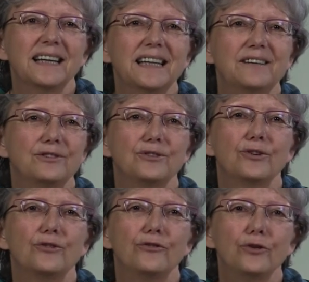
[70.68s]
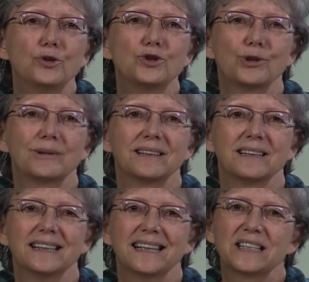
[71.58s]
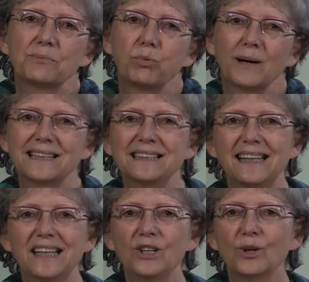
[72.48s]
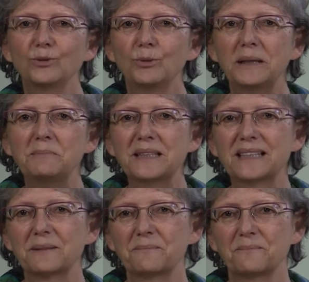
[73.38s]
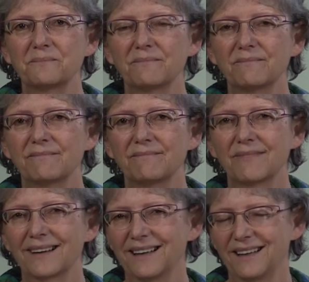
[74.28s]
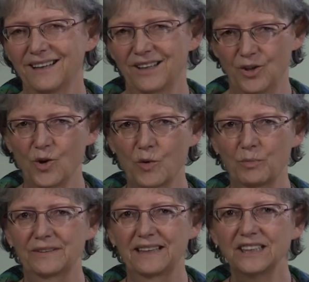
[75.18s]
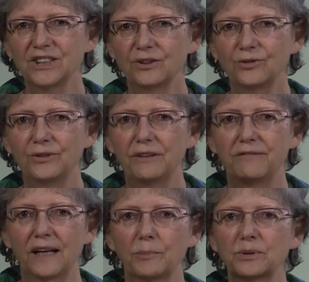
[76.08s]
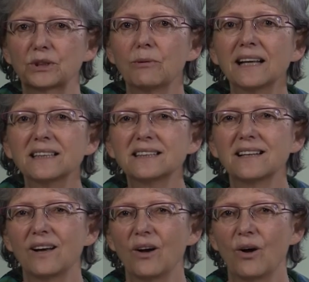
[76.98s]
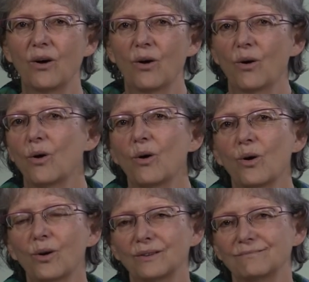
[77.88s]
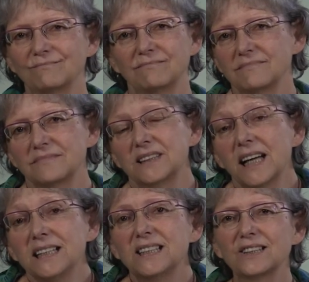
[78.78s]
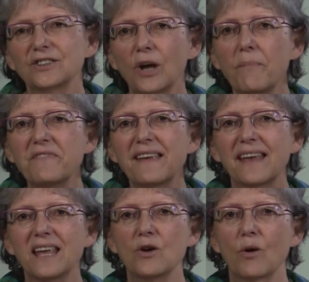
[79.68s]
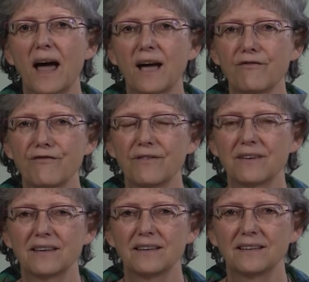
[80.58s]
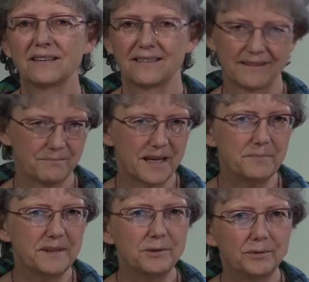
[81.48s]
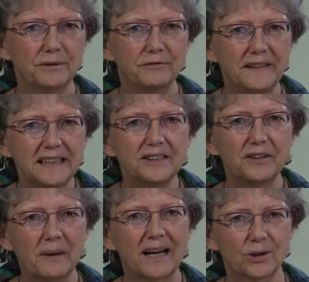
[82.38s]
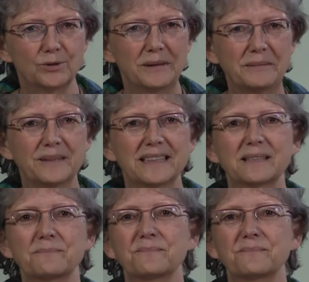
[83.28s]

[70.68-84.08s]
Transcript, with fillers: Even the future is present in your dreams. Your potential to develop strengths or change something in your life may be revealed by your dreams.